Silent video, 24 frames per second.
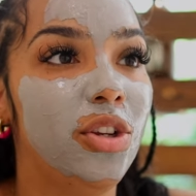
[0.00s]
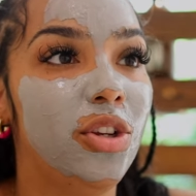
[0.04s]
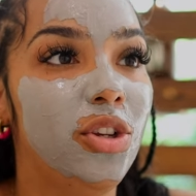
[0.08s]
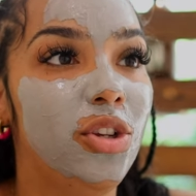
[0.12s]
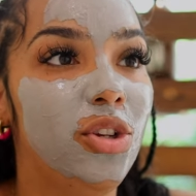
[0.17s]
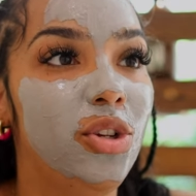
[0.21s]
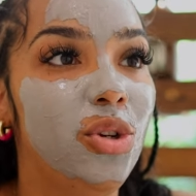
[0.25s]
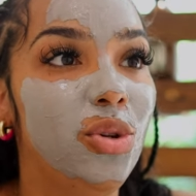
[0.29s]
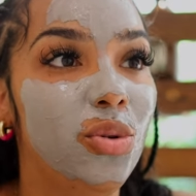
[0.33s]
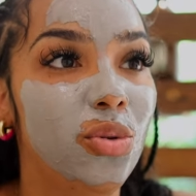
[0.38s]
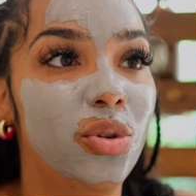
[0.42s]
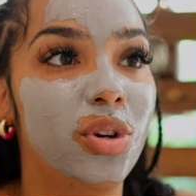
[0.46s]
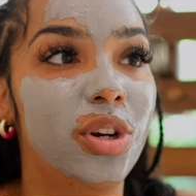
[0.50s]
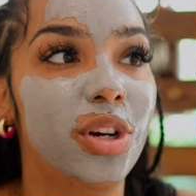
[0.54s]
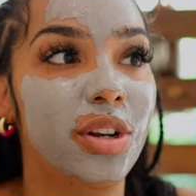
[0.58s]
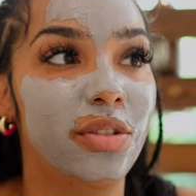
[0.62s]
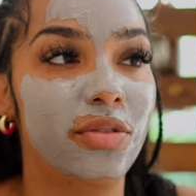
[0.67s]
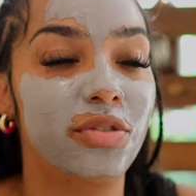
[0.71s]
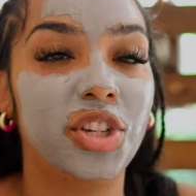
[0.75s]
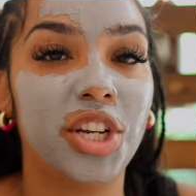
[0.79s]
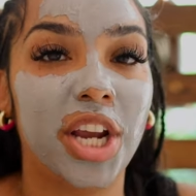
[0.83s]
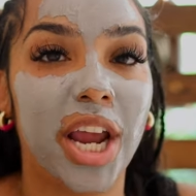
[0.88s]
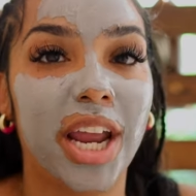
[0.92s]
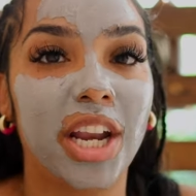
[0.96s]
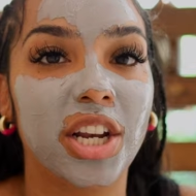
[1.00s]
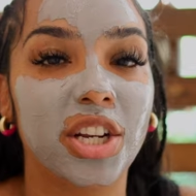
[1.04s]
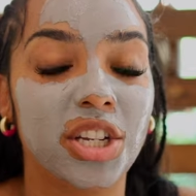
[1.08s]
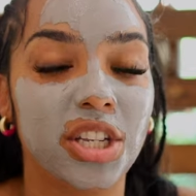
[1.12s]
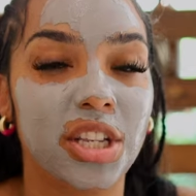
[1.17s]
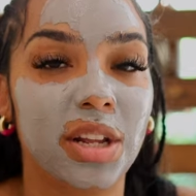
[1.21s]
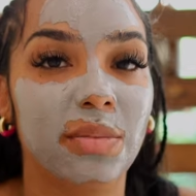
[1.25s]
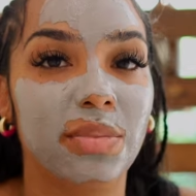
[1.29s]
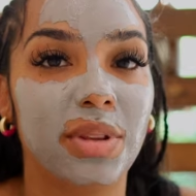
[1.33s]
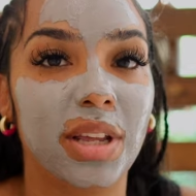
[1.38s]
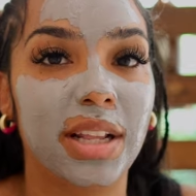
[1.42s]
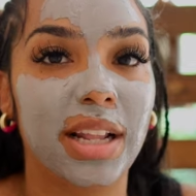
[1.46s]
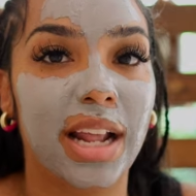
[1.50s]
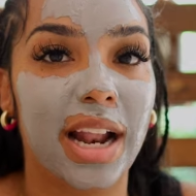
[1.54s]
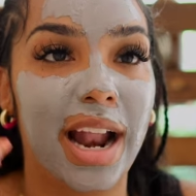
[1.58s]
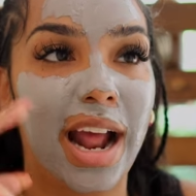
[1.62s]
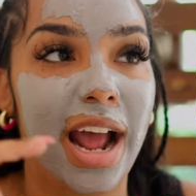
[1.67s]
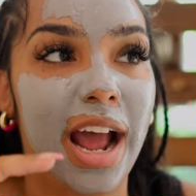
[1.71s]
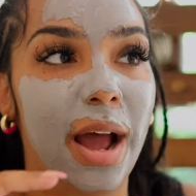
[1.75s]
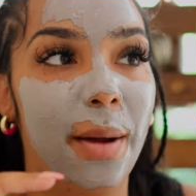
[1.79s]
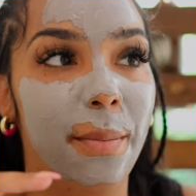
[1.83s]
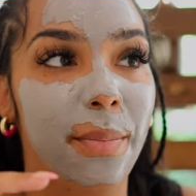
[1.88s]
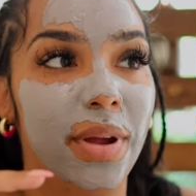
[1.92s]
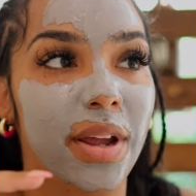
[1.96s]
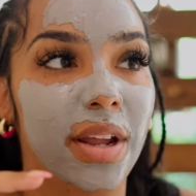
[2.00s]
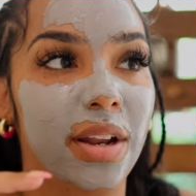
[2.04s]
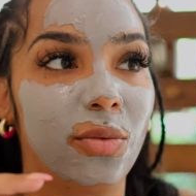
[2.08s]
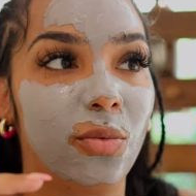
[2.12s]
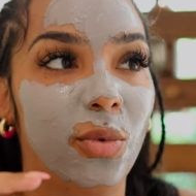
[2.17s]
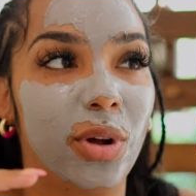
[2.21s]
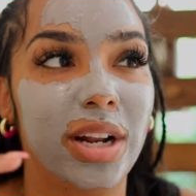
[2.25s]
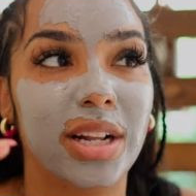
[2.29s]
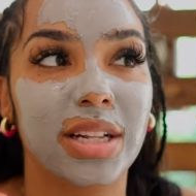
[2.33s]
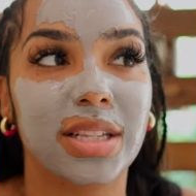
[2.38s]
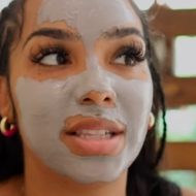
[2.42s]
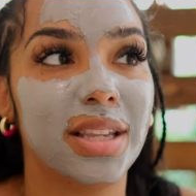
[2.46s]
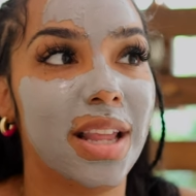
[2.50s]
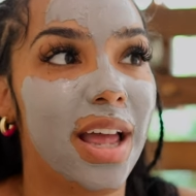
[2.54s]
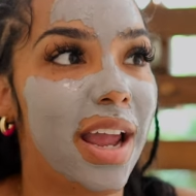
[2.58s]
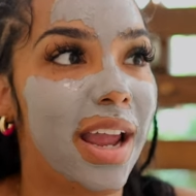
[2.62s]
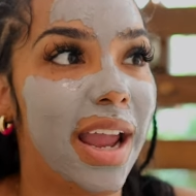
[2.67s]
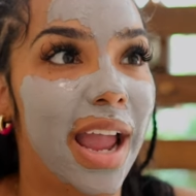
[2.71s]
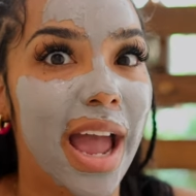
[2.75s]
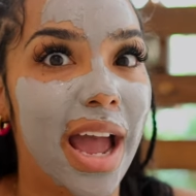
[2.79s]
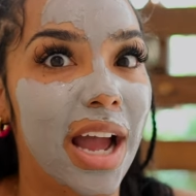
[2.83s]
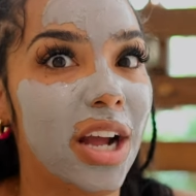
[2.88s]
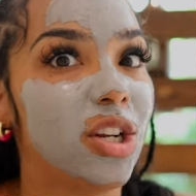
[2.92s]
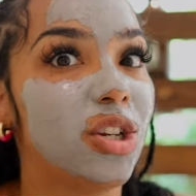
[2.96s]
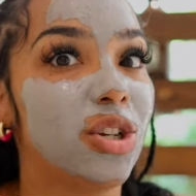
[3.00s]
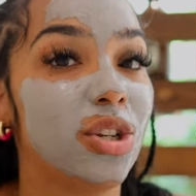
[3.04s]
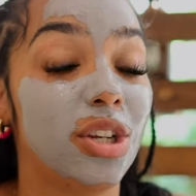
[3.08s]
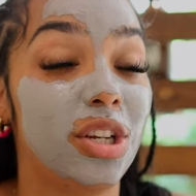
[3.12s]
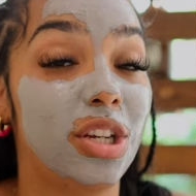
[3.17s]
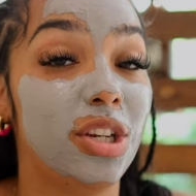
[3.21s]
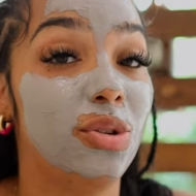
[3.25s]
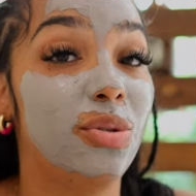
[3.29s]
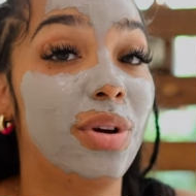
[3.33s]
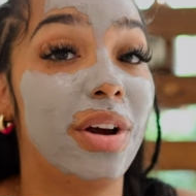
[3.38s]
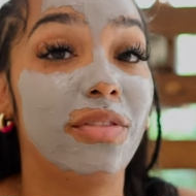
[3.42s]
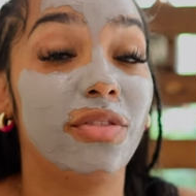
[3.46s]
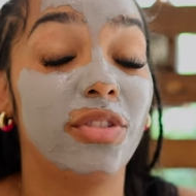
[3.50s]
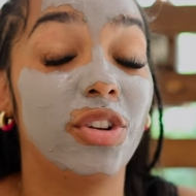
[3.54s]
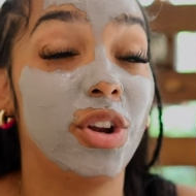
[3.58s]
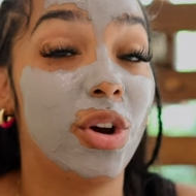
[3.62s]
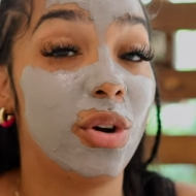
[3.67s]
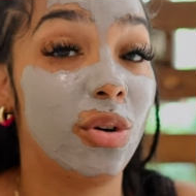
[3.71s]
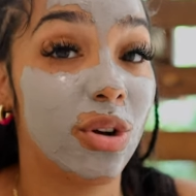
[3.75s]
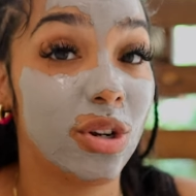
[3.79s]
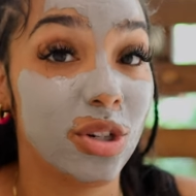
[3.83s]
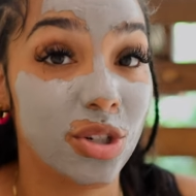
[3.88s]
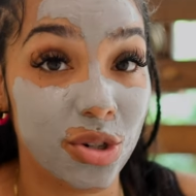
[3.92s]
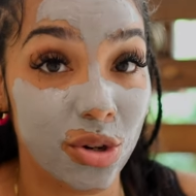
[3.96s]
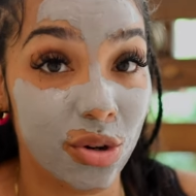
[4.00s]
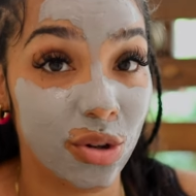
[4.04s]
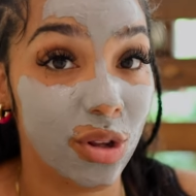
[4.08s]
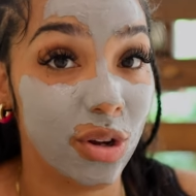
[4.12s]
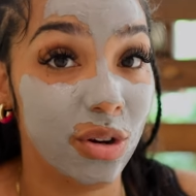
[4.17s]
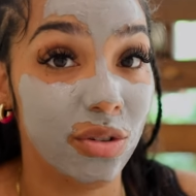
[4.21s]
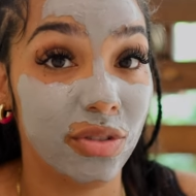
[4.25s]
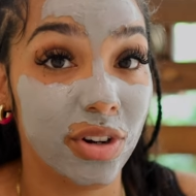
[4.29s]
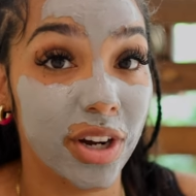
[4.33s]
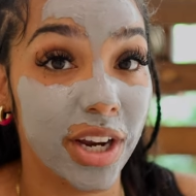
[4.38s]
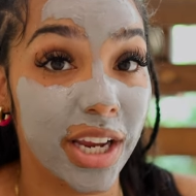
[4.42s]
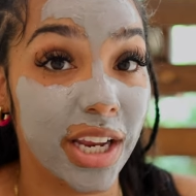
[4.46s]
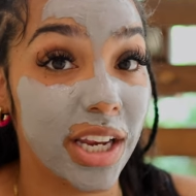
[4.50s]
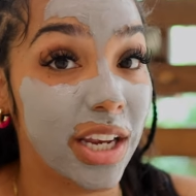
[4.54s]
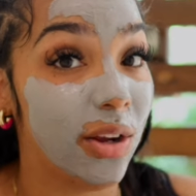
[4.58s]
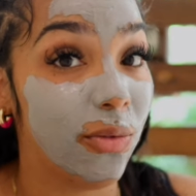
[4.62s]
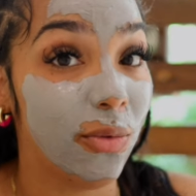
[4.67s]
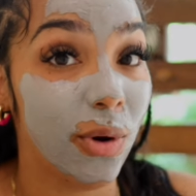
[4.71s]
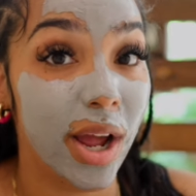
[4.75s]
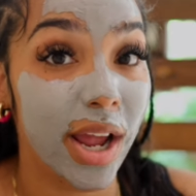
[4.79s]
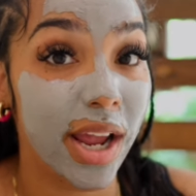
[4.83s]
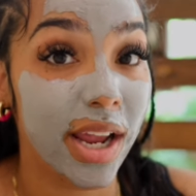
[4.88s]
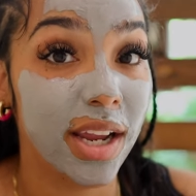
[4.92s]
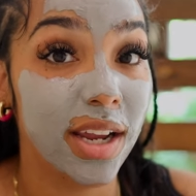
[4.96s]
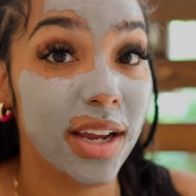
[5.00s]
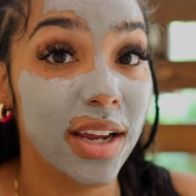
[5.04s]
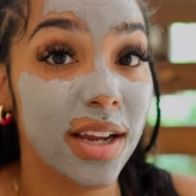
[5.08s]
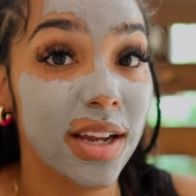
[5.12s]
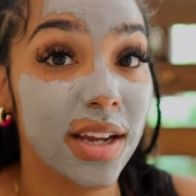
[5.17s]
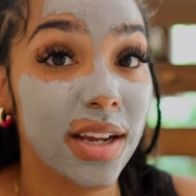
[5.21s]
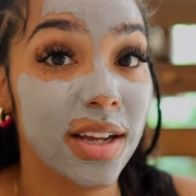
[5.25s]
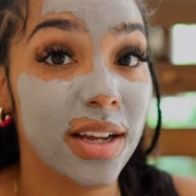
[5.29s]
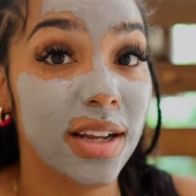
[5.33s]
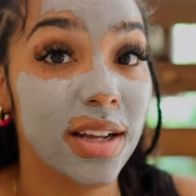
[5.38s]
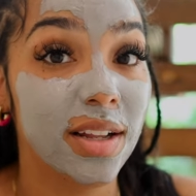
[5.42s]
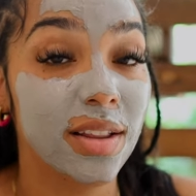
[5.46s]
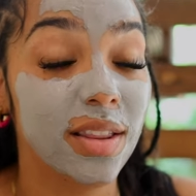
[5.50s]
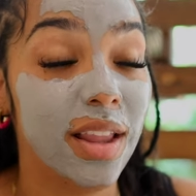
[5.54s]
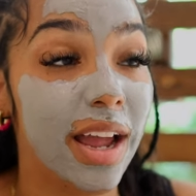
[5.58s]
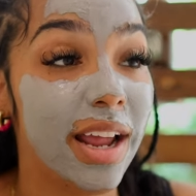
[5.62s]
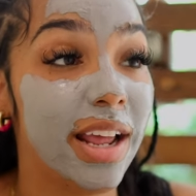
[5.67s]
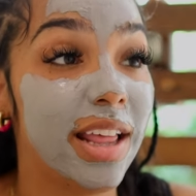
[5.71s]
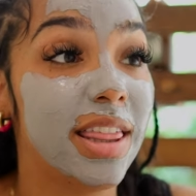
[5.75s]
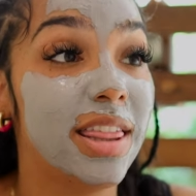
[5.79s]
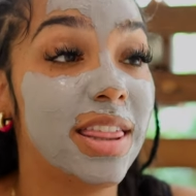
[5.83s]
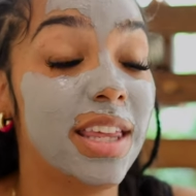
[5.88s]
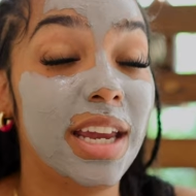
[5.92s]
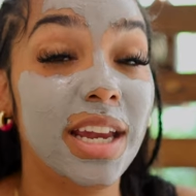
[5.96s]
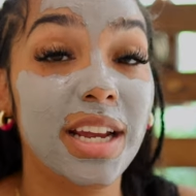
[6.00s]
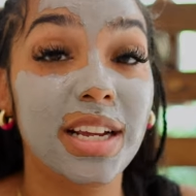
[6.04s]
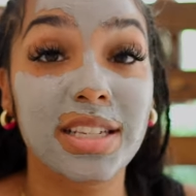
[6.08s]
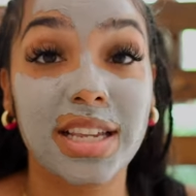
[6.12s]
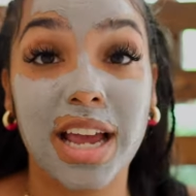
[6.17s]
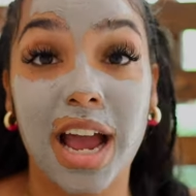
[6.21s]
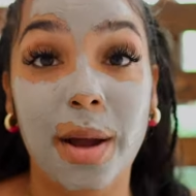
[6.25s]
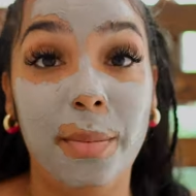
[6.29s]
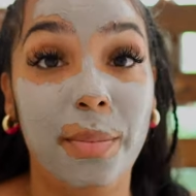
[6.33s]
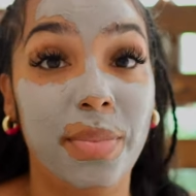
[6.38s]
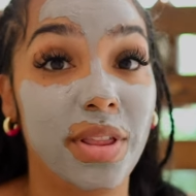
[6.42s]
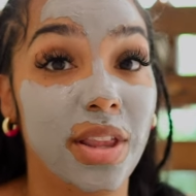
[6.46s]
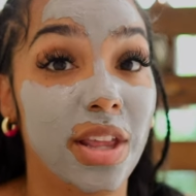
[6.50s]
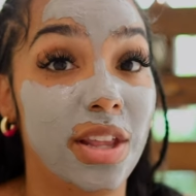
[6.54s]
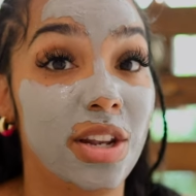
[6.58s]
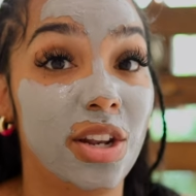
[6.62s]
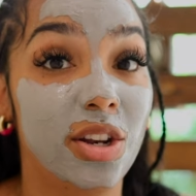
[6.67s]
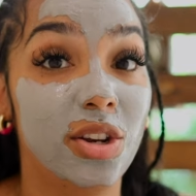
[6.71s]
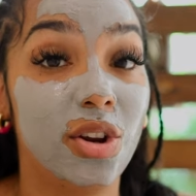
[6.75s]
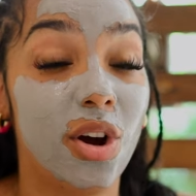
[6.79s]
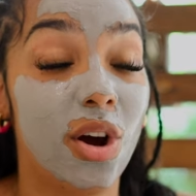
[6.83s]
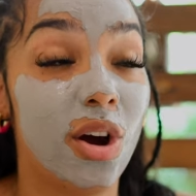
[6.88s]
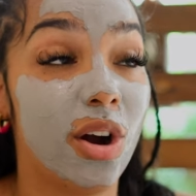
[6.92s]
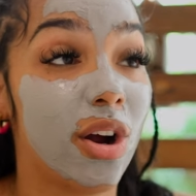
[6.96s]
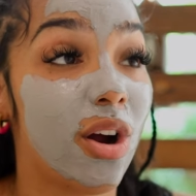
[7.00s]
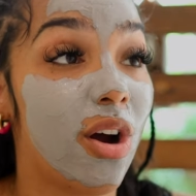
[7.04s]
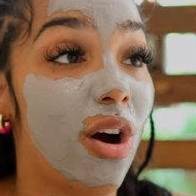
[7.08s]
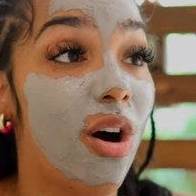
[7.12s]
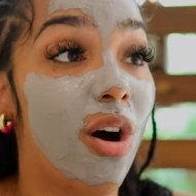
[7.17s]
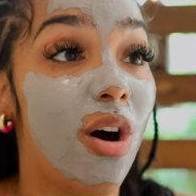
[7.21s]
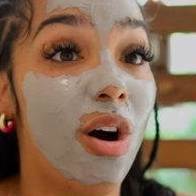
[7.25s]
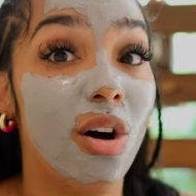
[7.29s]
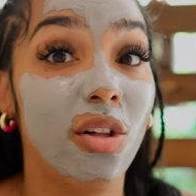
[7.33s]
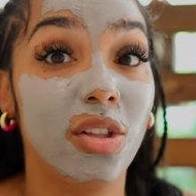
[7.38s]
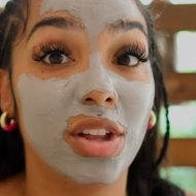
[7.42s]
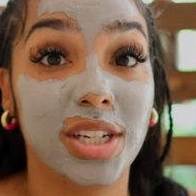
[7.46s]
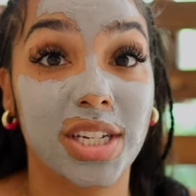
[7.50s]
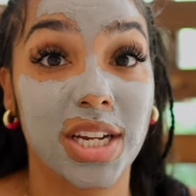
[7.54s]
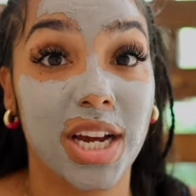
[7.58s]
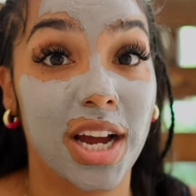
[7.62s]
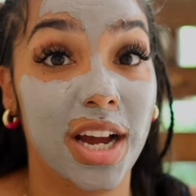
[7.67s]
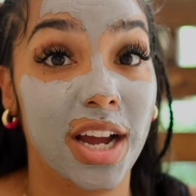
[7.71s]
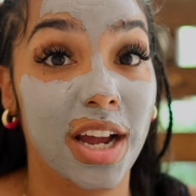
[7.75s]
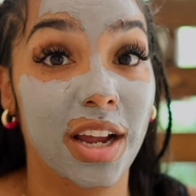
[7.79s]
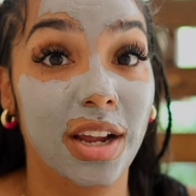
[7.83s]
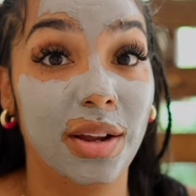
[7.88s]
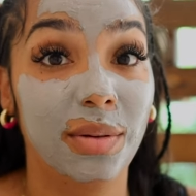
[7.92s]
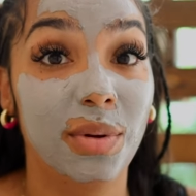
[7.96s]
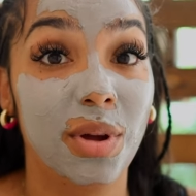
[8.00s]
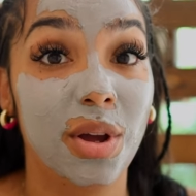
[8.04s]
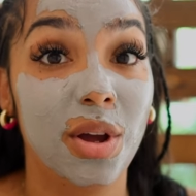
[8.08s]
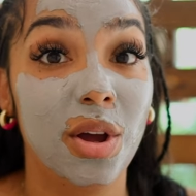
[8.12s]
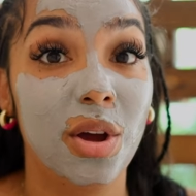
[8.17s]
you could have changed something that happened when it's like actually you have no control over it anyway. Like things happen in the dark all the time.